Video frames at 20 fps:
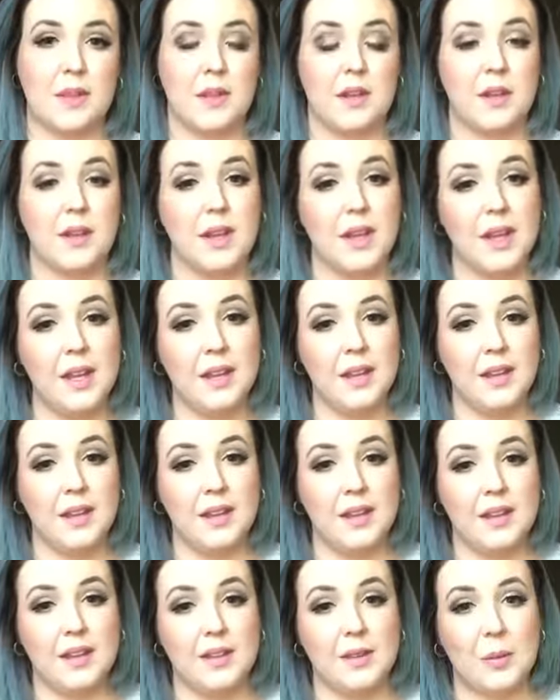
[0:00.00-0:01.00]

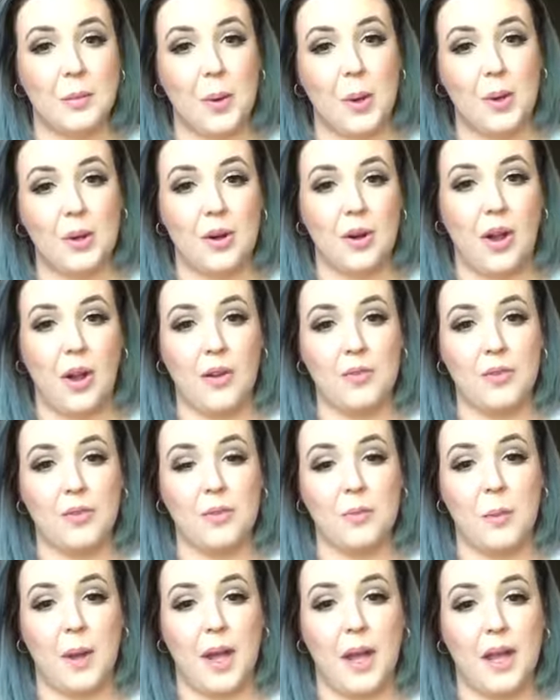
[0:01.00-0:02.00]
the burden off
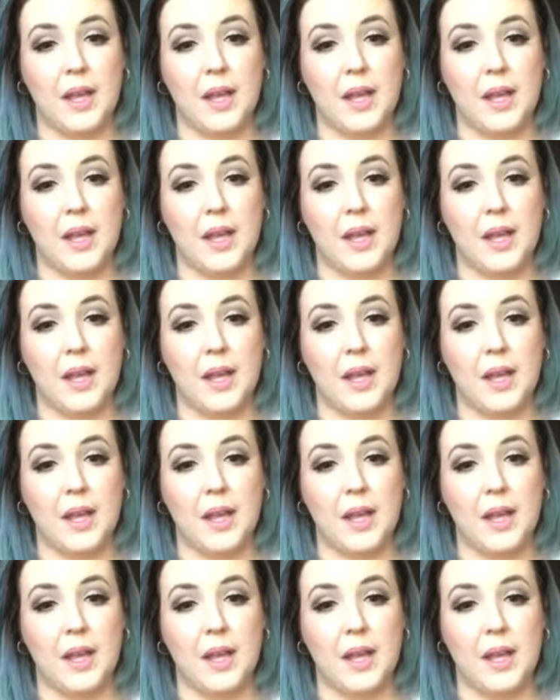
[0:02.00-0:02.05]
of my